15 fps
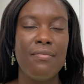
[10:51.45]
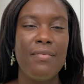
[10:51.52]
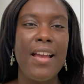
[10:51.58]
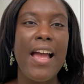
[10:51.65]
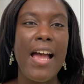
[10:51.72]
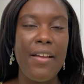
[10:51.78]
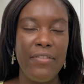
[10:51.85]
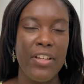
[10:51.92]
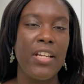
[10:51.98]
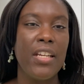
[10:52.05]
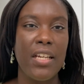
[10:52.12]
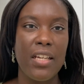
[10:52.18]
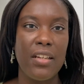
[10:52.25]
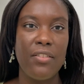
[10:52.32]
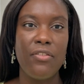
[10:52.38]
having a
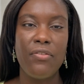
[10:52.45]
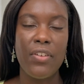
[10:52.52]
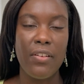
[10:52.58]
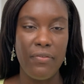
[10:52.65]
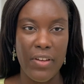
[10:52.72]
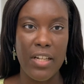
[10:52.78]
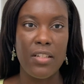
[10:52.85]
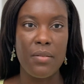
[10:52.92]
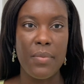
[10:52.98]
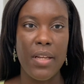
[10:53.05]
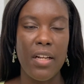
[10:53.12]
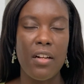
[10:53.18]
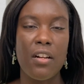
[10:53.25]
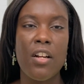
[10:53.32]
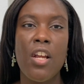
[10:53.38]
negative effect on my
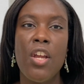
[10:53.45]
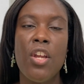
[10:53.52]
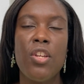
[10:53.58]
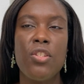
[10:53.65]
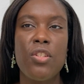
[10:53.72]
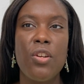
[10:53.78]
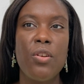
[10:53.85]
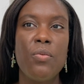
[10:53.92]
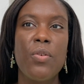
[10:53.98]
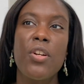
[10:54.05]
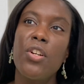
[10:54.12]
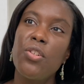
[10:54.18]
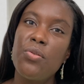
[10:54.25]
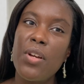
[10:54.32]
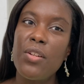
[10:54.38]
hair. So we're
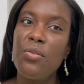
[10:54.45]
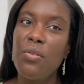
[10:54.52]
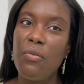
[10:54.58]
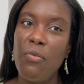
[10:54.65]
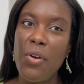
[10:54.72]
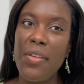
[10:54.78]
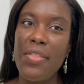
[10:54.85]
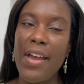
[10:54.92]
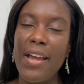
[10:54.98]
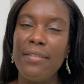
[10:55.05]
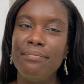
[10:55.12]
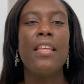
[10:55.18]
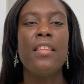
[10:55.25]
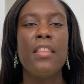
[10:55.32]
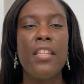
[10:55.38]
going to try to avoid
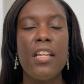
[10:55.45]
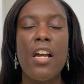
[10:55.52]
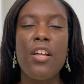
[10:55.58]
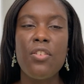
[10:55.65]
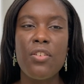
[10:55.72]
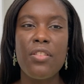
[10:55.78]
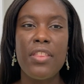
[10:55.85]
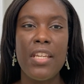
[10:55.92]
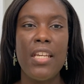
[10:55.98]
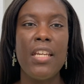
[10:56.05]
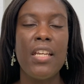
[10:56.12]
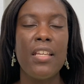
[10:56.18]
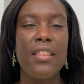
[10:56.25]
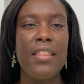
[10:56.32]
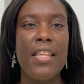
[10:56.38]
that. And then the other
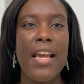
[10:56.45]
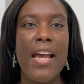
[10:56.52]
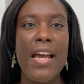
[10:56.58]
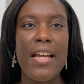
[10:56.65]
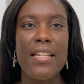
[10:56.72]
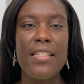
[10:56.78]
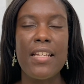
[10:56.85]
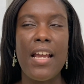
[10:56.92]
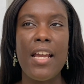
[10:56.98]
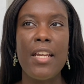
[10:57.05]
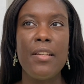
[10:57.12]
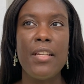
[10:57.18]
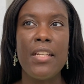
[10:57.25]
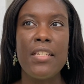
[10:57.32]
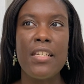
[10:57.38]
thing that
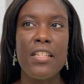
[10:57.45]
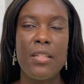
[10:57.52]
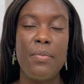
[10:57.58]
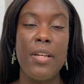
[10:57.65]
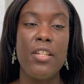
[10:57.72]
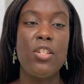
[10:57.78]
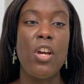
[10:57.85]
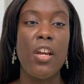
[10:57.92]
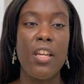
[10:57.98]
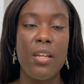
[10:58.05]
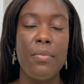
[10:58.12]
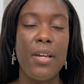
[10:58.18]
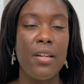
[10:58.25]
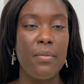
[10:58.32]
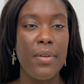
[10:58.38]
I anticipate talking
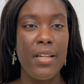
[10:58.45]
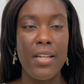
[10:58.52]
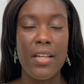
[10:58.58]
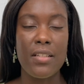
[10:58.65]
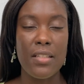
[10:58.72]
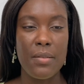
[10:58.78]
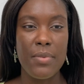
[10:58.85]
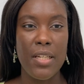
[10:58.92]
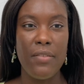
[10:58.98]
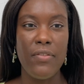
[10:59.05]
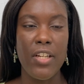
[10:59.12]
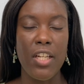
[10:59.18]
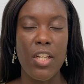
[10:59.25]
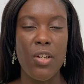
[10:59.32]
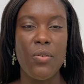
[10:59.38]
about in my next update
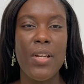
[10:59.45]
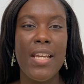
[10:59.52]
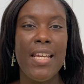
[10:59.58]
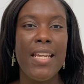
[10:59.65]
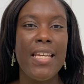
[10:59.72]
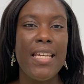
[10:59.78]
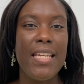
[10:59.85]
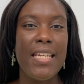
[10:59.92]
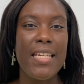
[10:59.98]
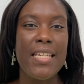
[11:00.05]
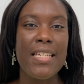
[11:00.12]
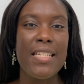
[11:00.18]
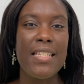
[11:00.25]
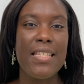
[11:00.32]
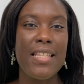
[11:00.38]
video
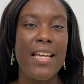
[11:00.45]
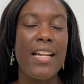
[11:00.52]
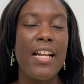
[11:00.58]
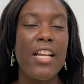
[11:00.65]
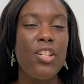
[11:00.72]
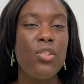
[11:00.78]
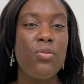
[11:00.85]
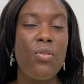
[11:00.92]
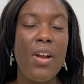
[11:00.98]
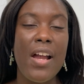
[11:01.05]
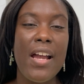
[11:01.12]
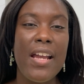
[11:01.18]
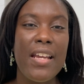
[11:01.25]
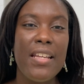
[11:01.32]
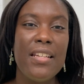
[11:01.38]
is that I
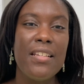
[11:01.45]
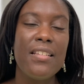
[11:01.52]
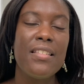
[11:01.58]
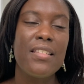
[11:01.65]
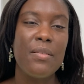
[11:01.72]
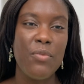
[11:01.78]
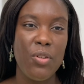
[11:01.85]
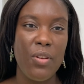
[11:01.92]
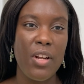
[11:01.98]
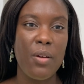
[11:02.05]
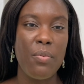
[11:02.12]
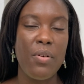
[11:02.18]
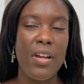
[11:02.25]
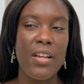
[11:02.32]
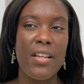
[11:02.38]
tried some new hair
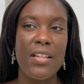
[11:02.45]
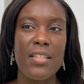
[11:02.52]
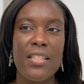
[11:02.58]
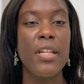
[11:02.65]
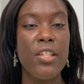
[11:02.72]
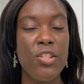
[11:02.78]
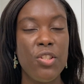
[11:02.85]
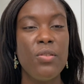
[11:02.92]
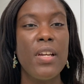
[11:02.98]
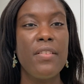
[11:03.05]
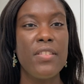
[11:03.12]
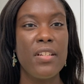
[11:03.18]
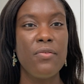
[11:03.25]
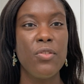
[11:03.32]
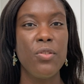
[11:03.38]
products. I do have
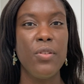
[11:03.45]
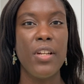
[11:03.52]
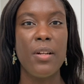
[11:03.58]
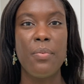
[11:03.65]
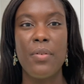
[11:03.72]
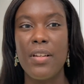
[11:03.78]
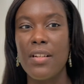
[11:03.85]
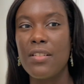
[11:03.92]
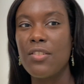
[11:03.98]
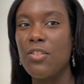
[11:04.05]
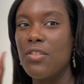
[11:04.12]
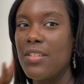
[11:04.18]
several new hair products that are